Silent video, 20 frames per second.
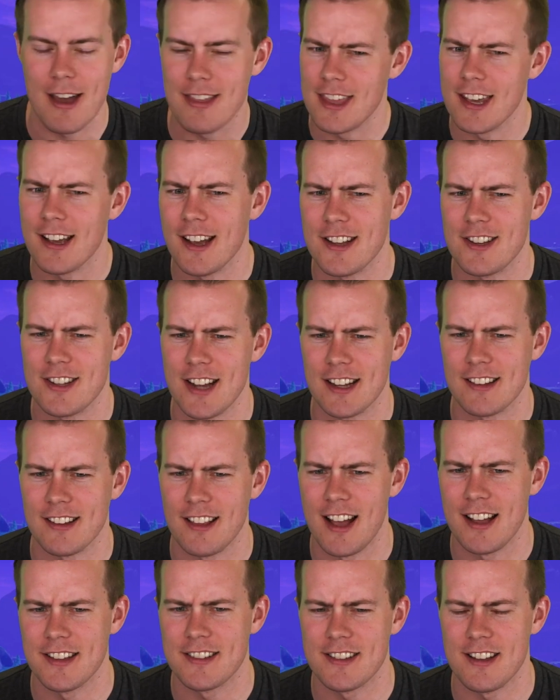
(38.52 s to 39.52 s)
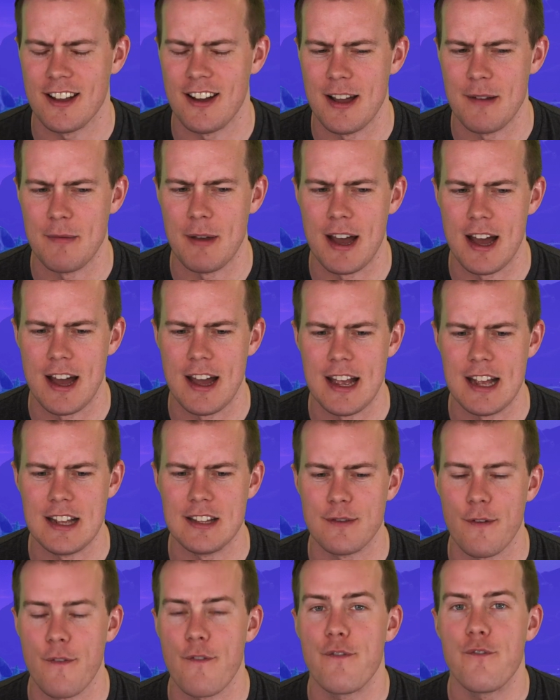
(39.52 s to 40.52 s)
I think I checked last time, uh,
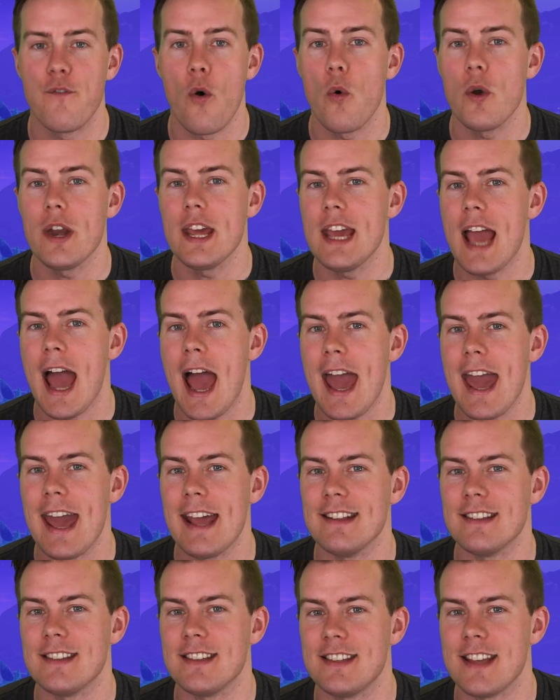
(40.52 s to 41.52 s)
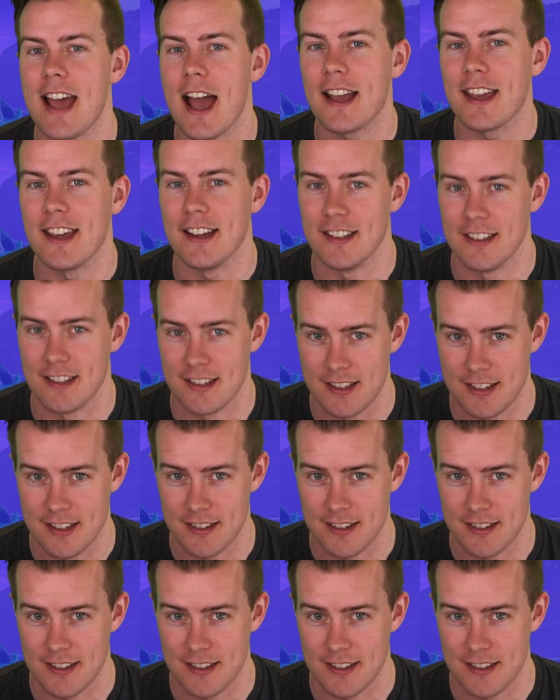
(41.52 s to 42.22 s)
is forty-eight seconds.